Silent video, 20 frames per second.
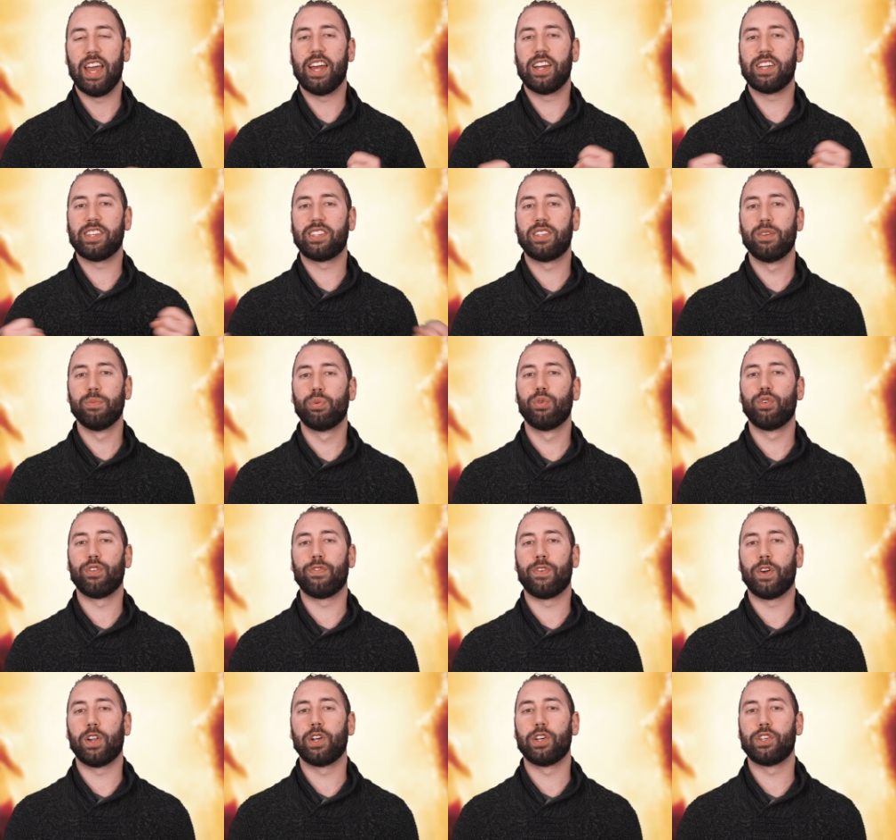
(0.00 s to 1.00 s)
and a simple to
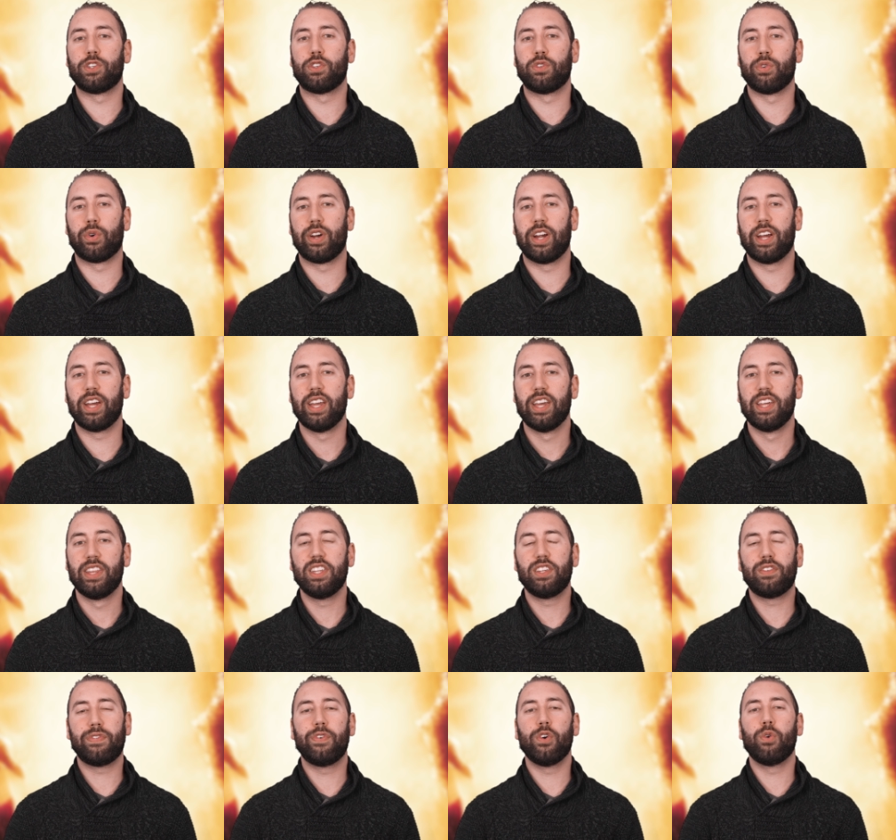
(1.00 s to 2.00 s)
follow story,
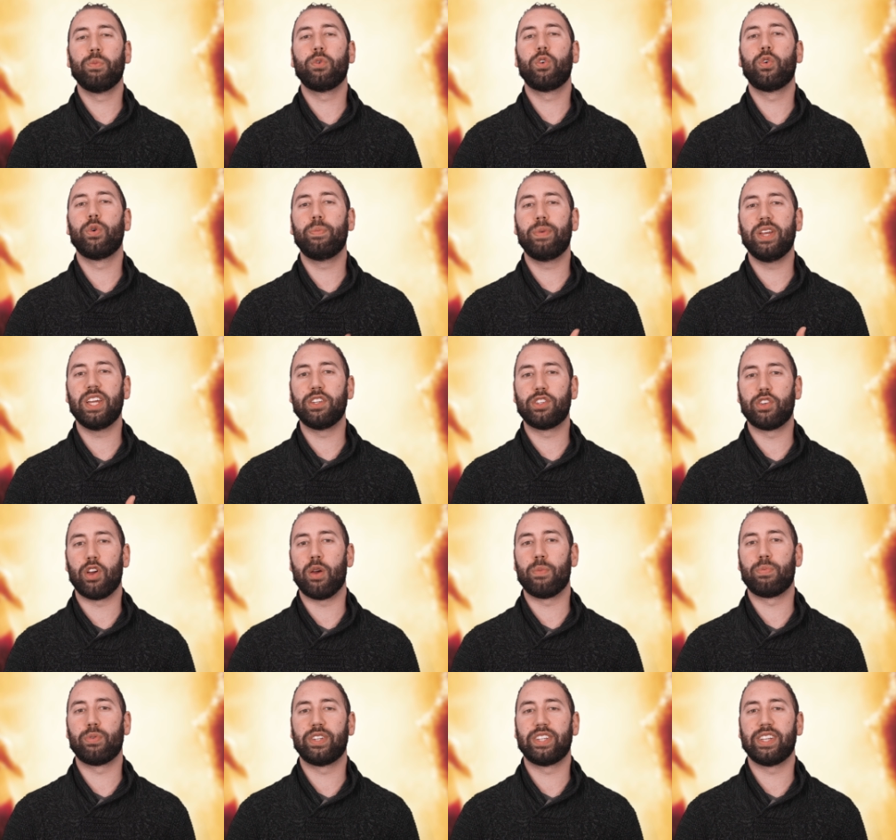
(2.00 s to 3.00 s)
this film could be
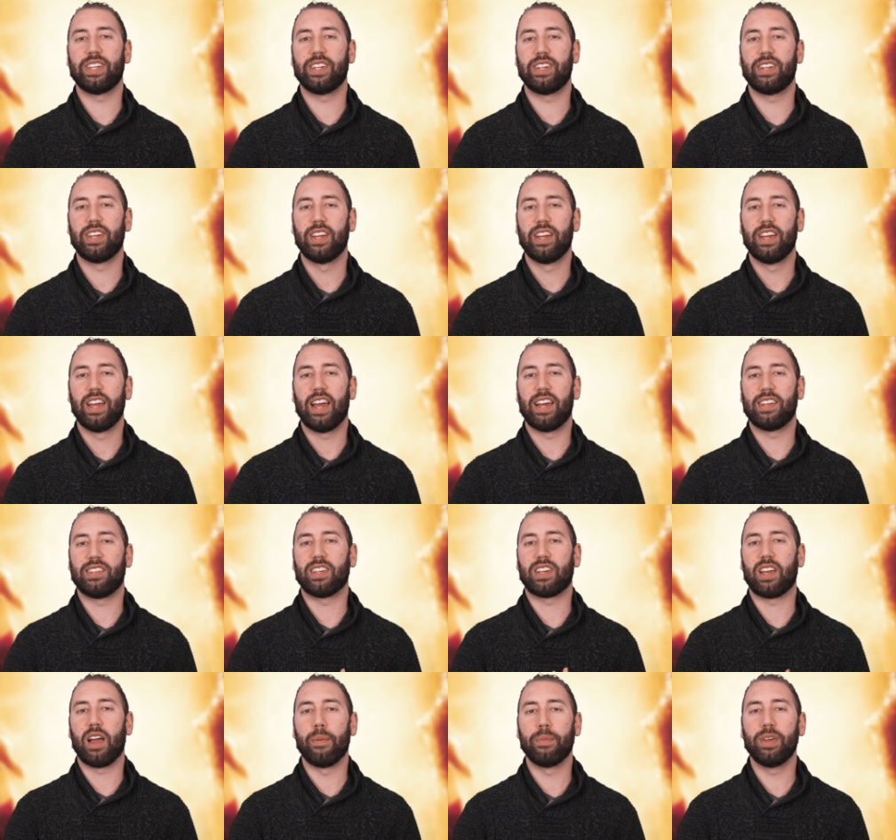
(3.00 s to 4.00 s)
interpreted as
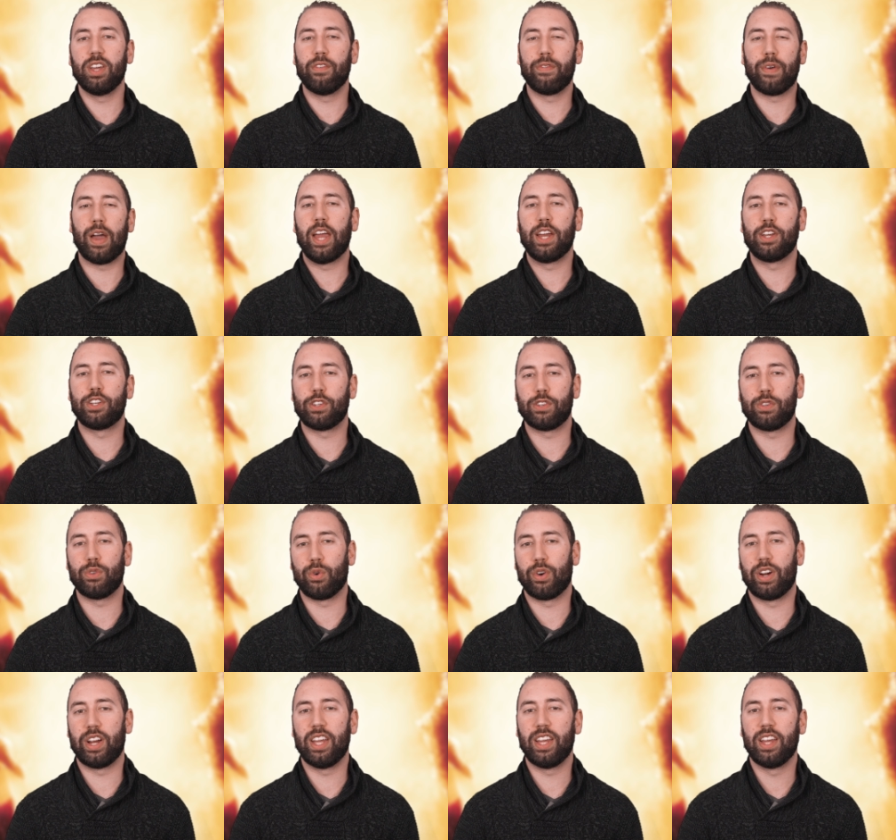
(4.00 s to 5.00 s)
a coming of age
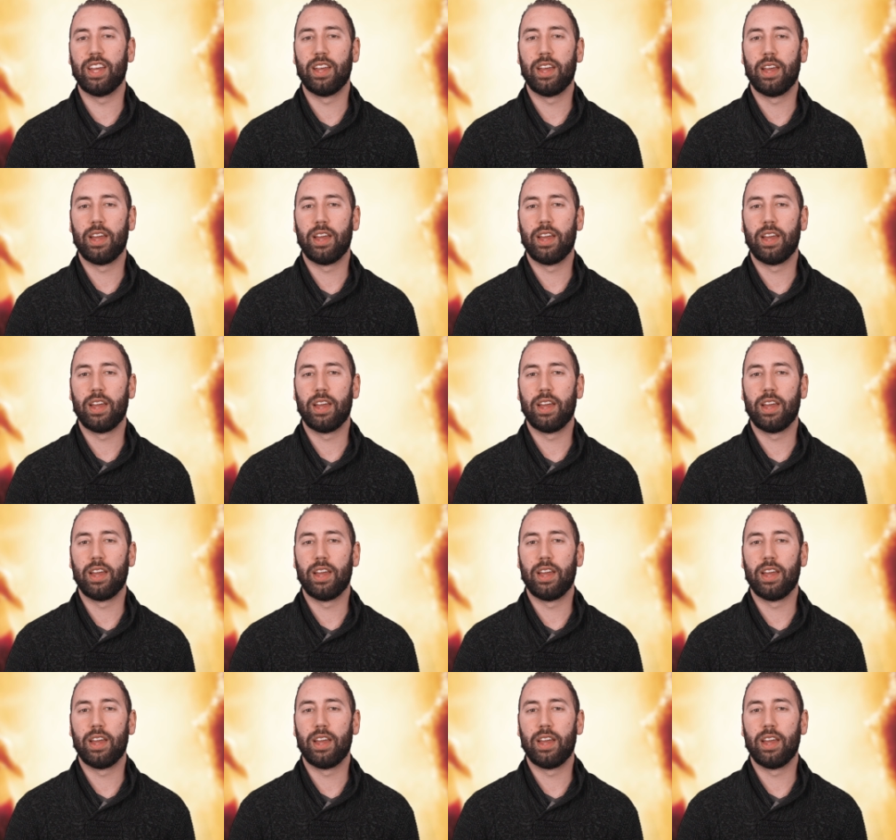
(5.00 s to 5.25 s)
story